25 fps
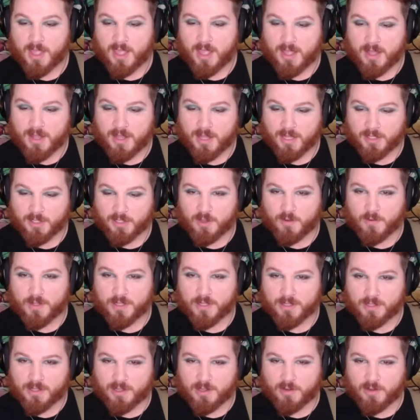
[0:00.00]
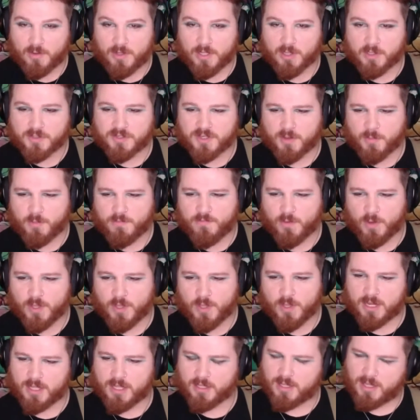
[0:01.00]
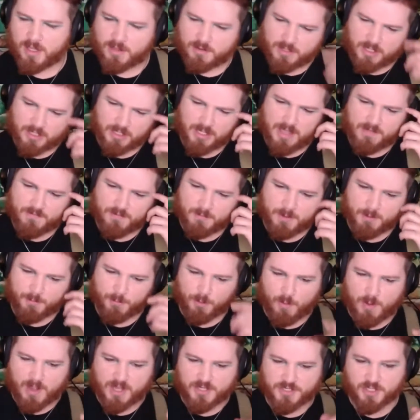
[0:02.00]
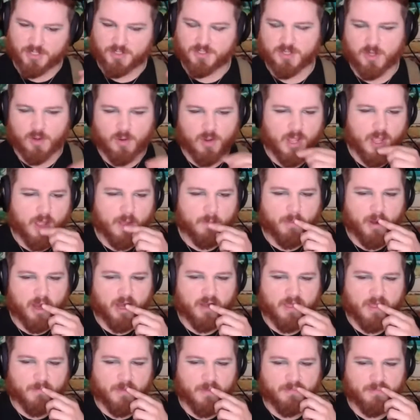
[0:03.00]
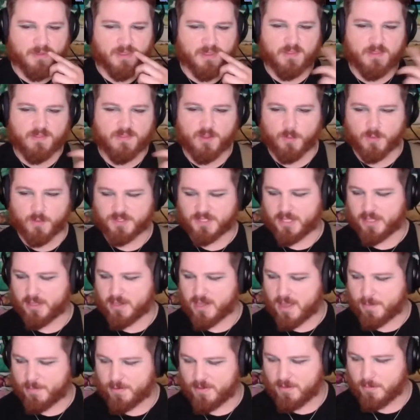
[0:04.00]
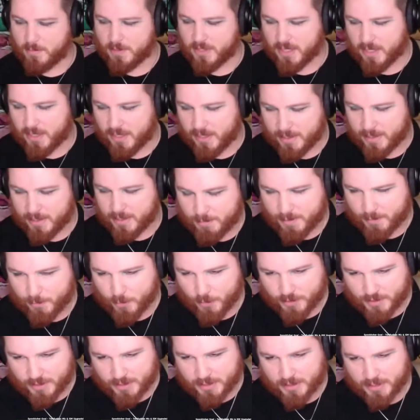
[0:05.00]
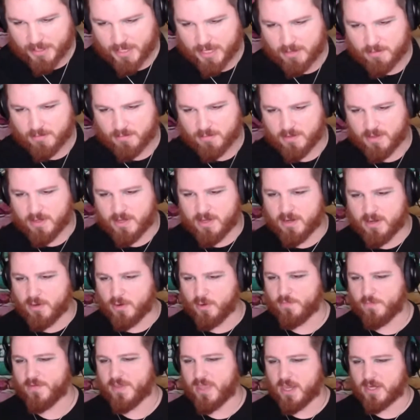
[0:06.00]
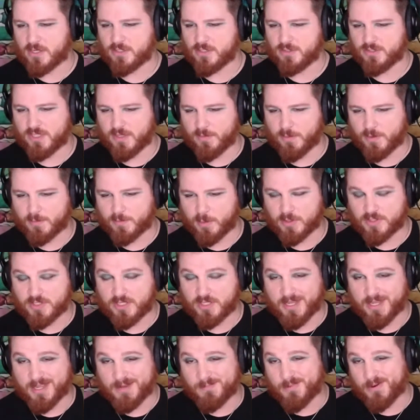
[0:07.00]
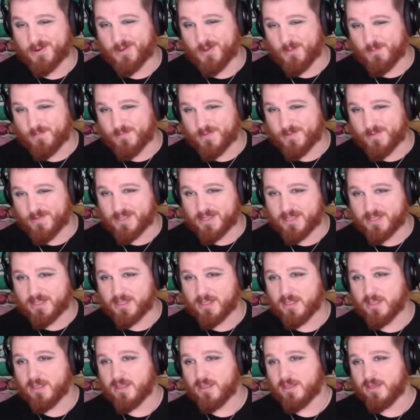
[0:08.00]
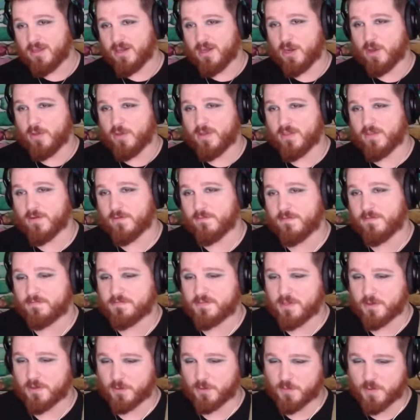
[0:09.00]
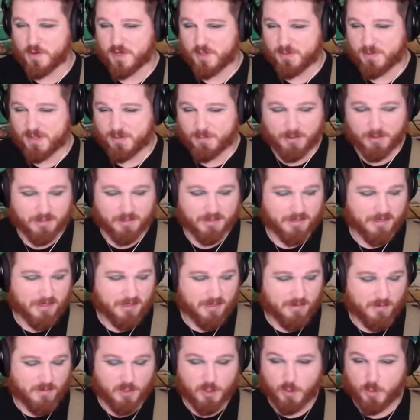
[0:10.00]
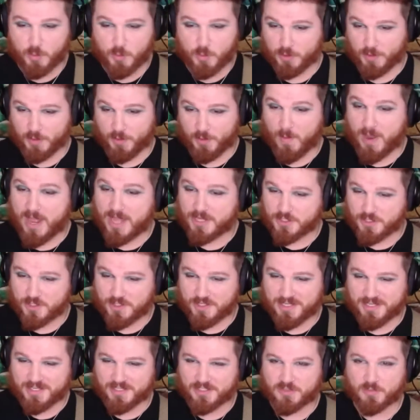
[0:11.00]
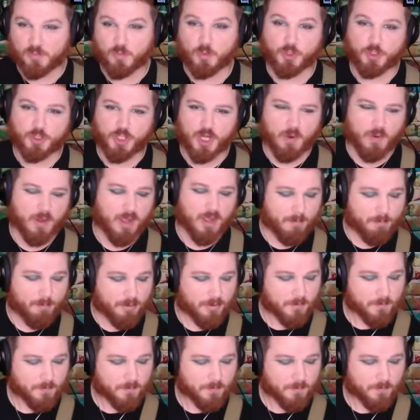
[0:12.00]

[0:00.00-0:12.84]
Hello. It looks like we've only got 11 people watching, so part of that might be that there was a hiccup in the beginning and people didn't get the notifications they were supposed to get, but hopefully, you know, the other 15 or 20 people that usually watch these will show up.